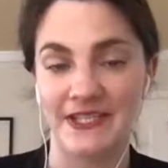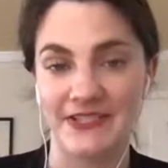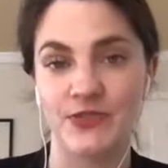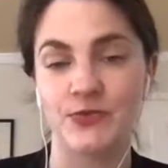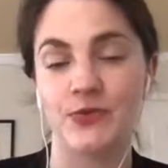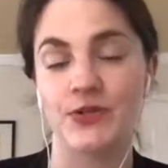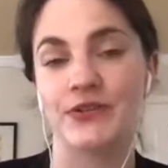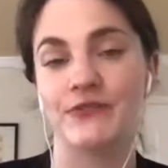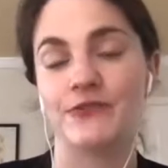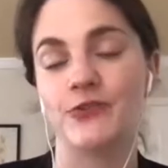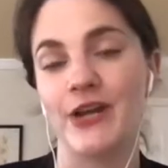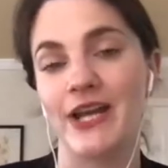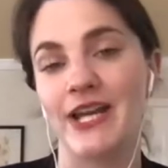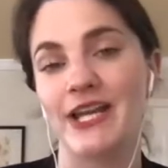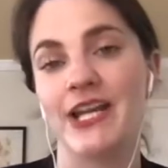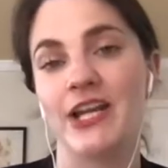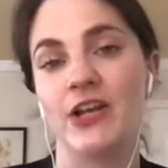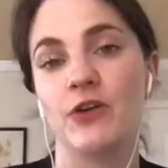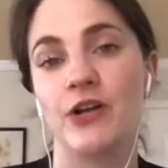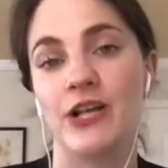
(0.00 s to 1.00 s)
sort of
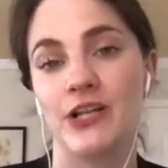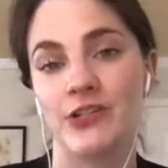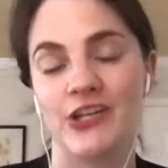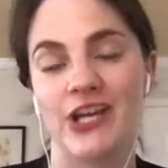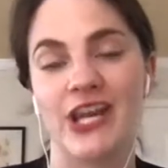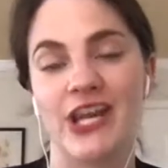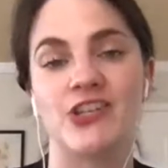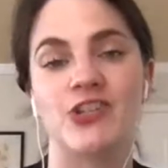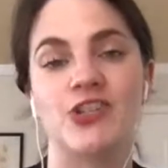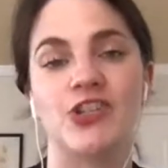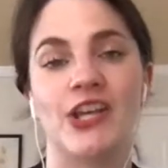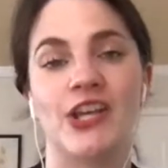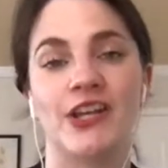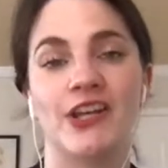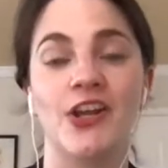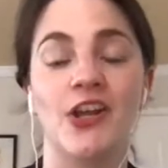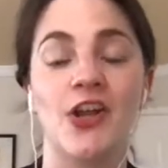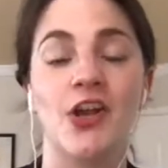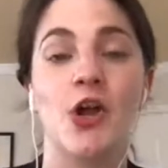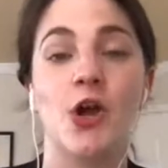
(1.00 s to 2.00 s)
training or
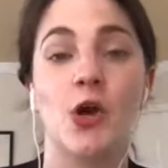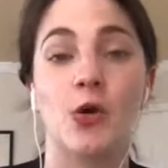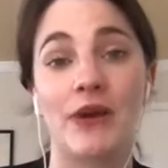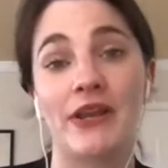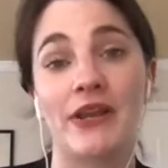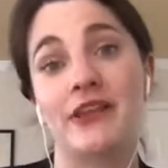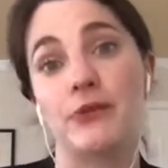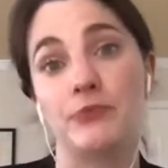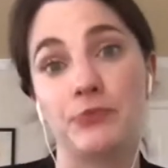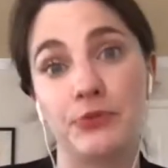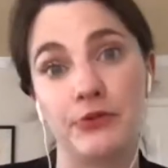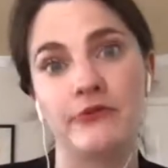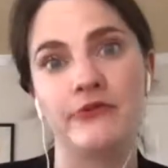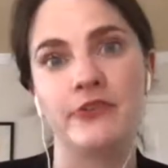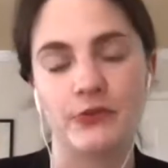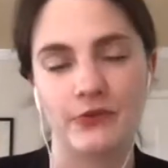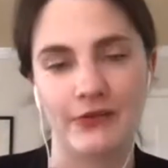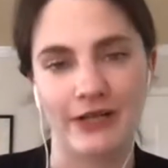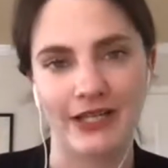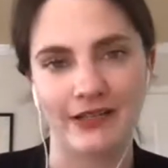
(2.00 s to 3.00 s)
education with an approved
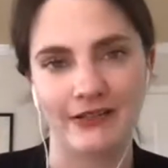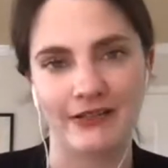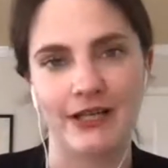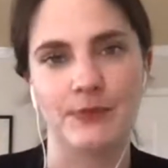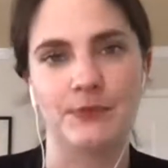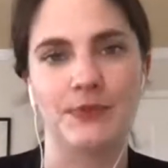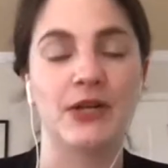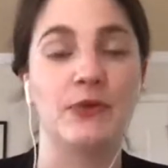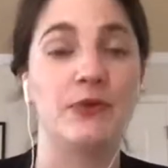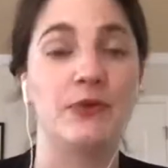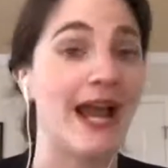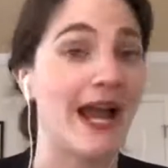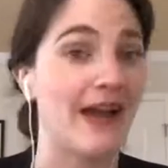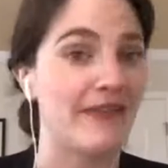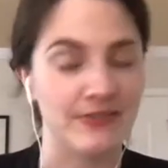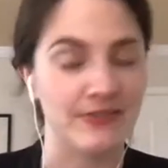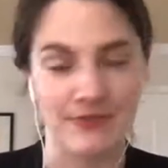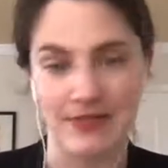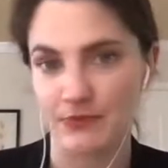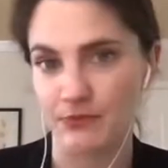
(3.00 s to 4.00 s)
curriculum, and it would
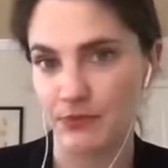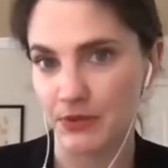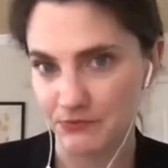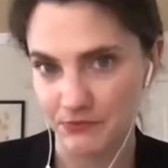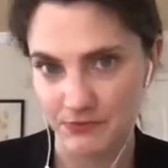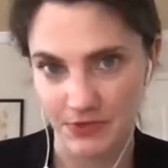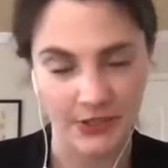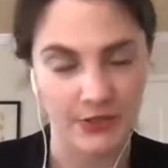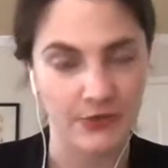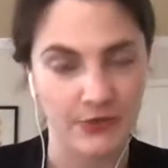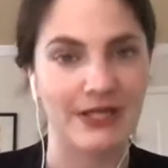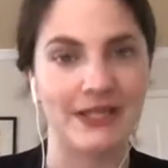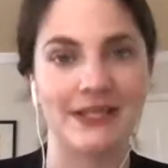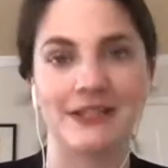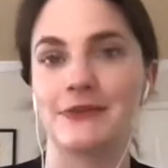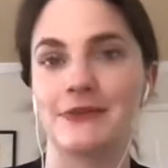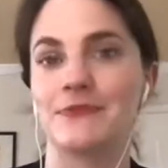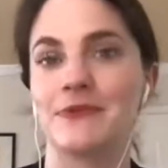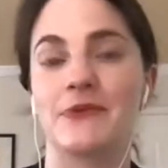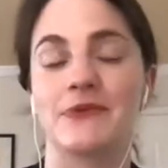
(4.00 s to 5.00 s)
have to be a, a
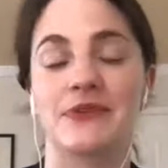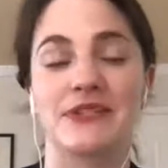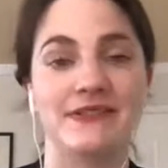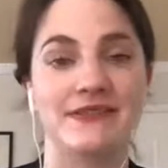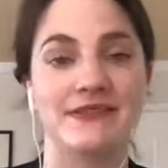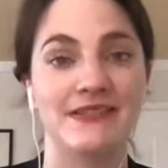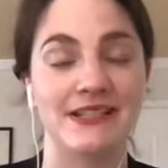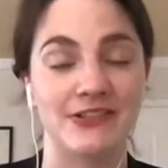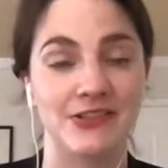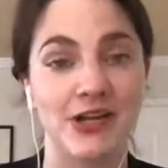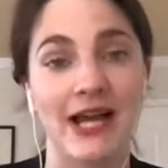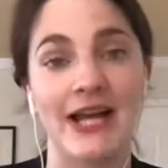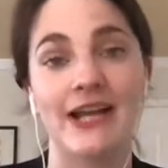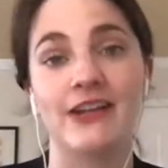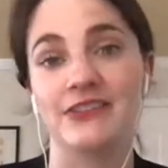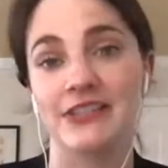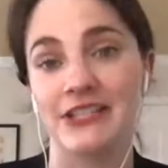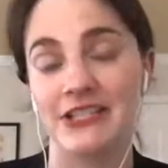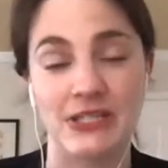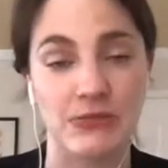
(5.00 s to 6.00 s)
curriculum that was
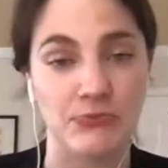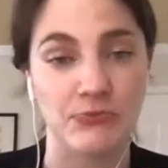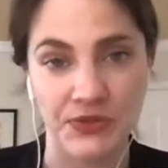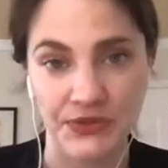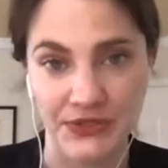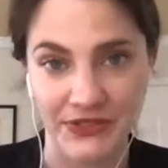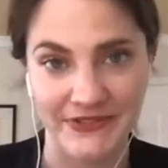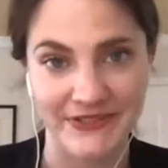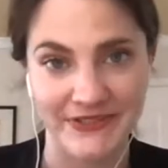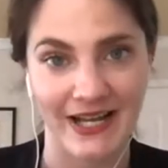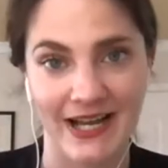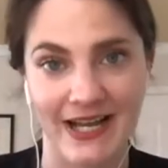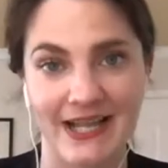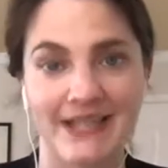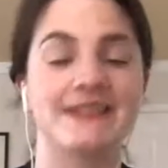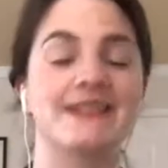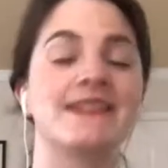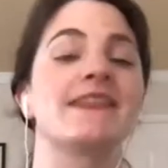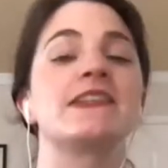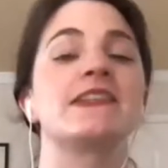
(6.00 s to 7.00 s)
entirely
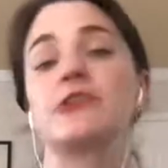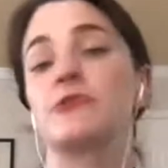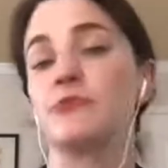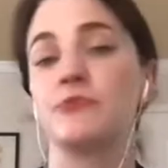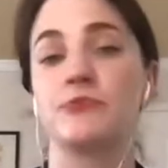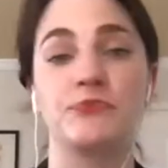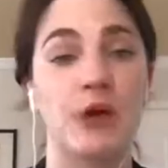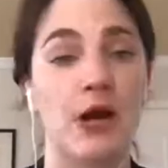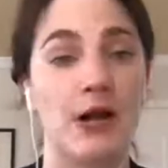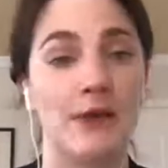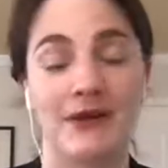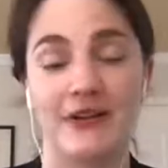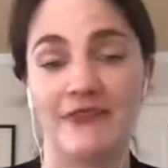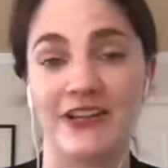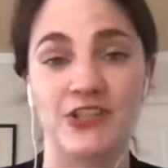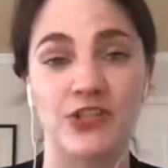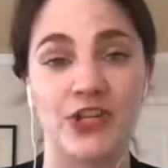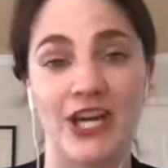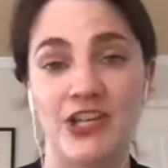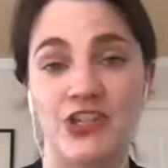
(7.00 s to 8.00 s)
depoliticized. So the Department of
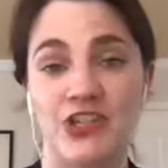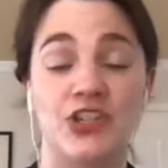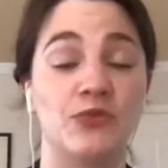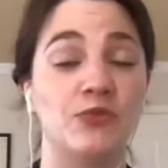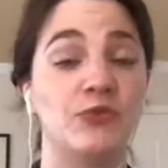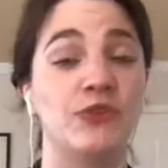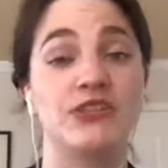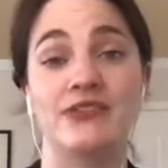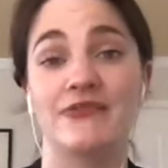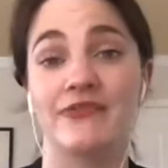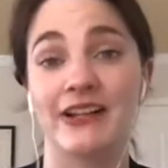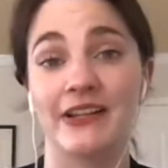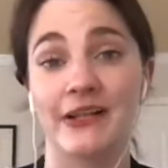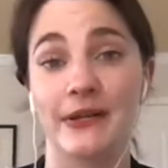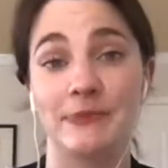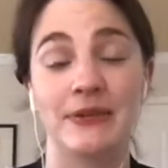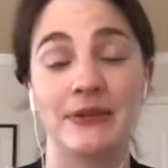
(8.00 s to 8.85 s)
Education would develop